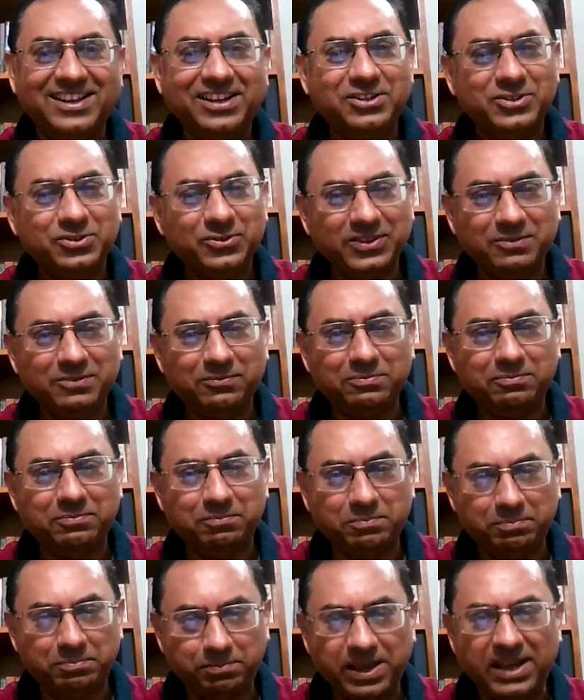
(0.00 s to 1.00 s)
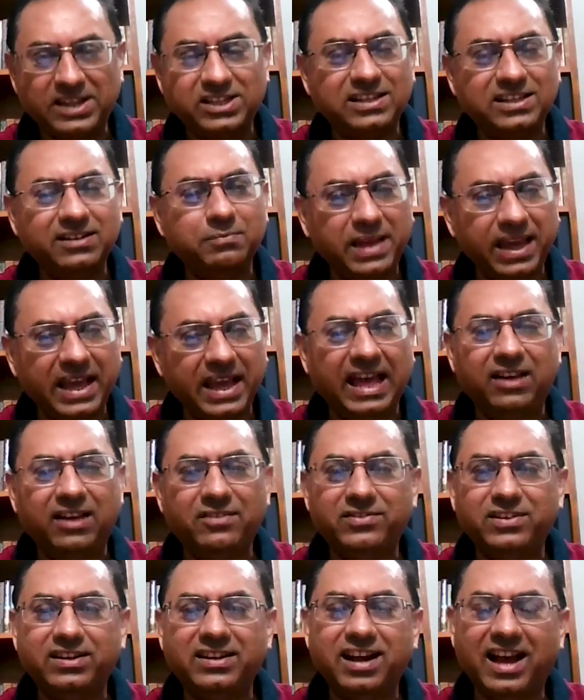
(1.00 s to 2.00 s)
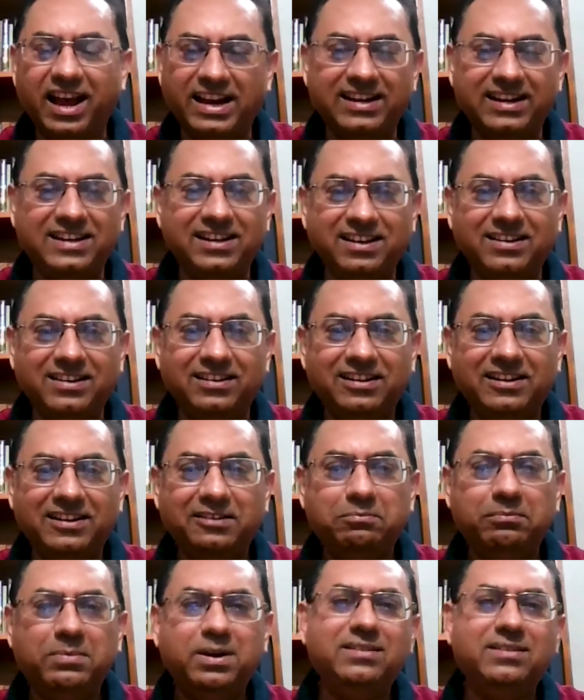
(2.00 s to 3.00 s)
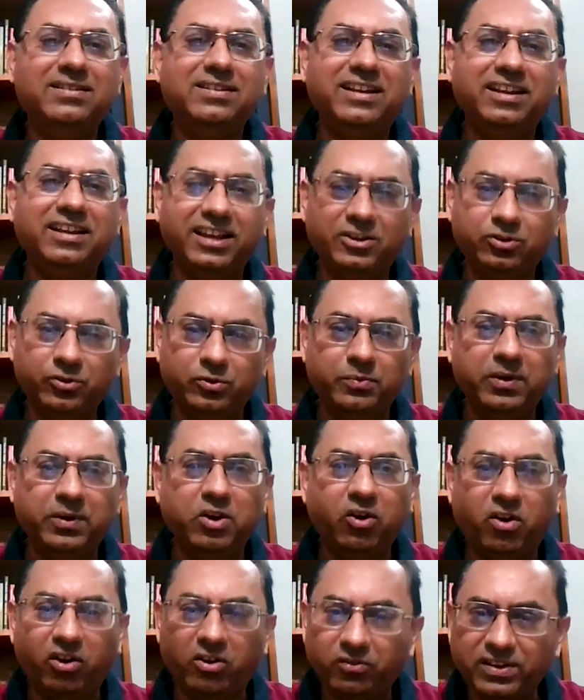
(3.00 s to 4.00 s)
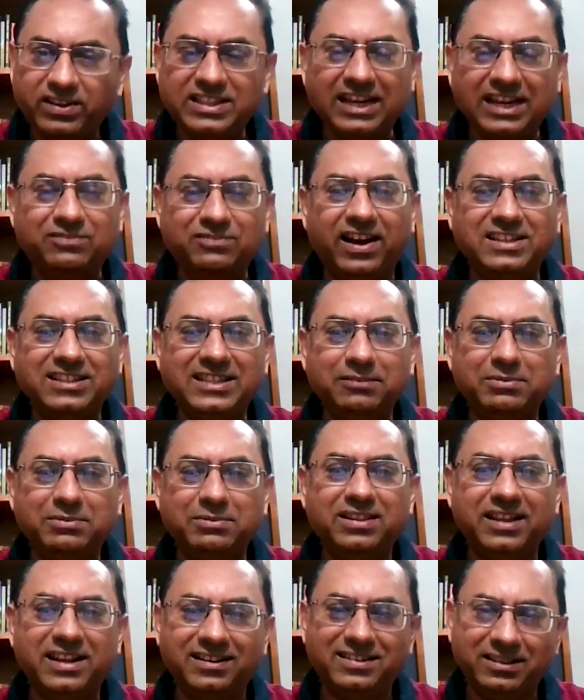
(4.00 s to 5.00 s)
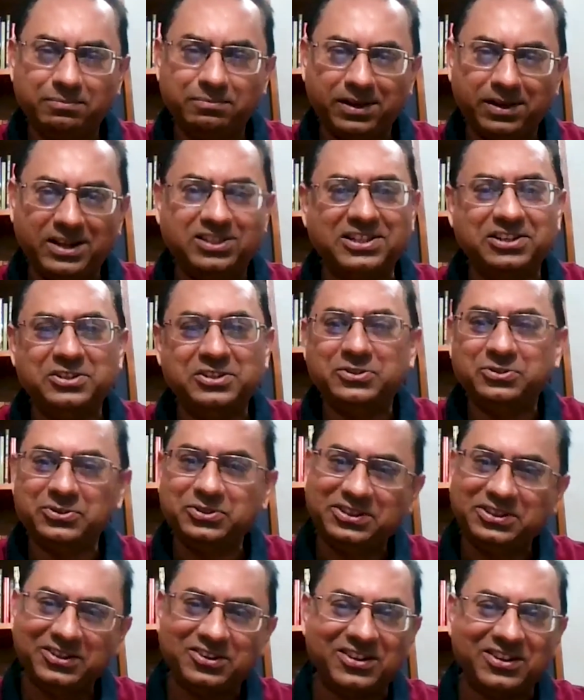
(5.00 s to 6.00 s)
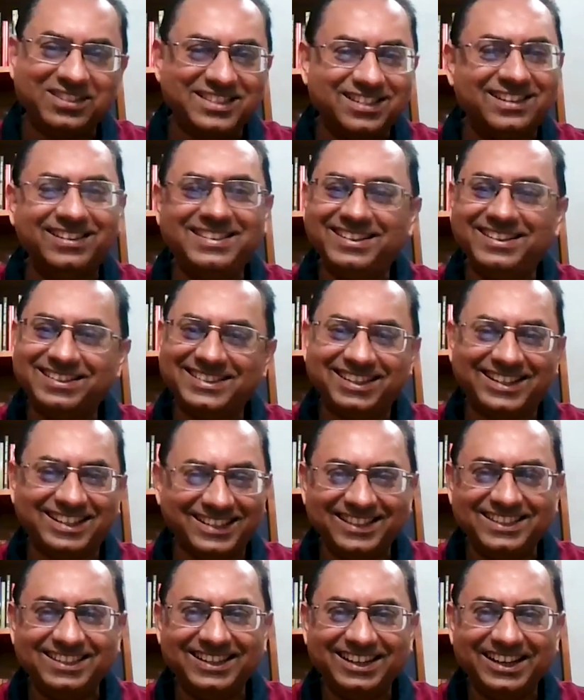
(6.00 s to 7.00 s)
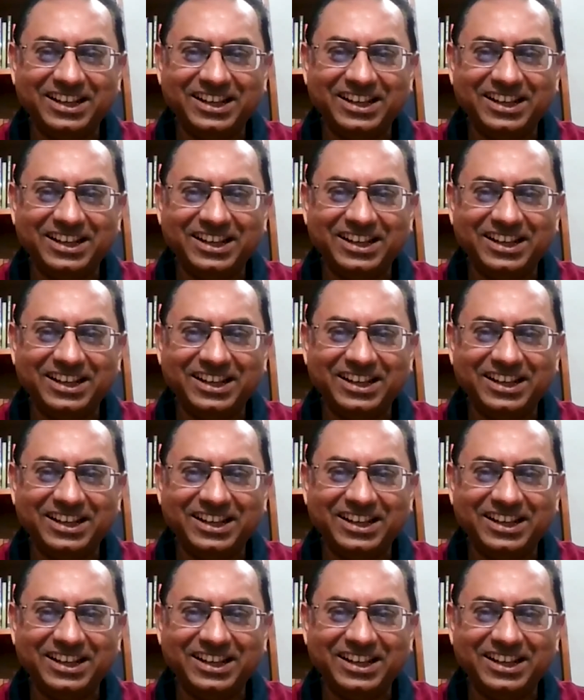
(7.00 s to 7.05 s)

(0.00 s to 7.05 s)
So the patient may have an idea, but it would be always advisable that the patient should consult the surgeon,